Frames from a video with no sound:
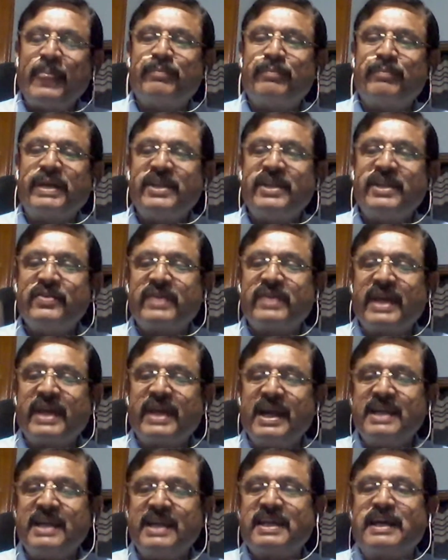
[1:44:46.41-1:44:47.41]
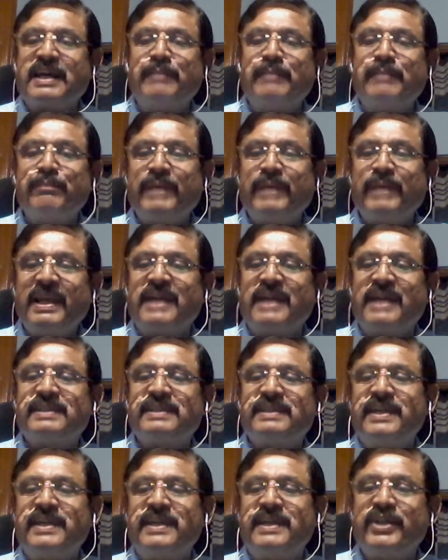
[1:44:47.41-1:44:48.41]
but you cannot compel
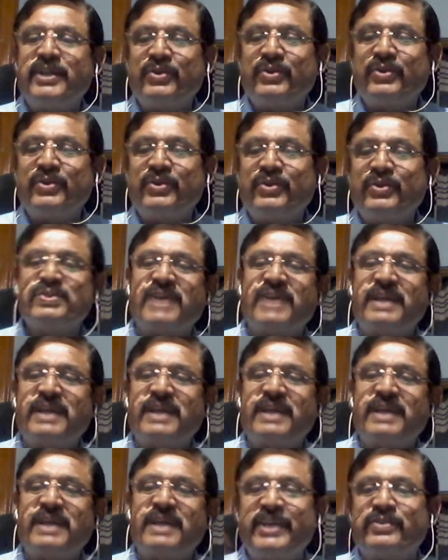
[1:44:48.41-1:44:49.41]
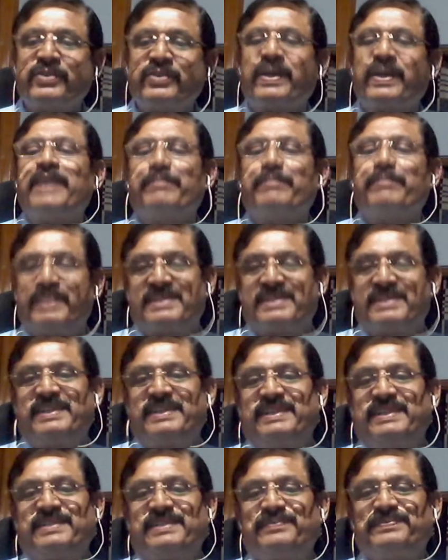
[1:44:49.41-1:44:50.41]
authority to use RTA to reimburse
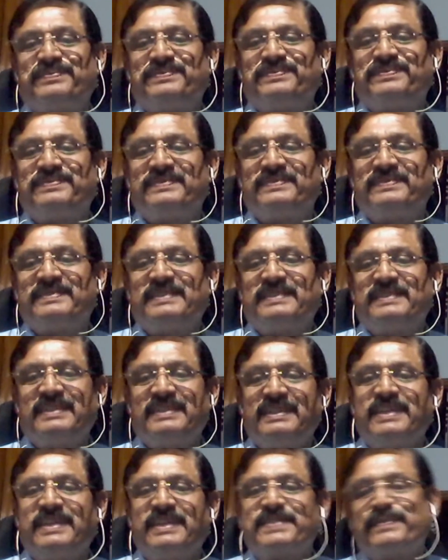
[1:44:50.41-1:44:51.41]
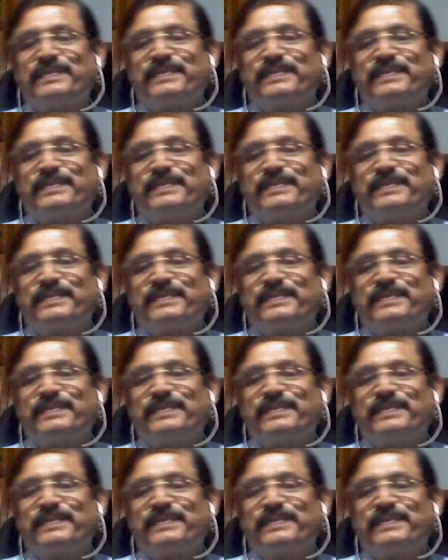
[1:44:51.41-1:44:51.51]
it. Yes.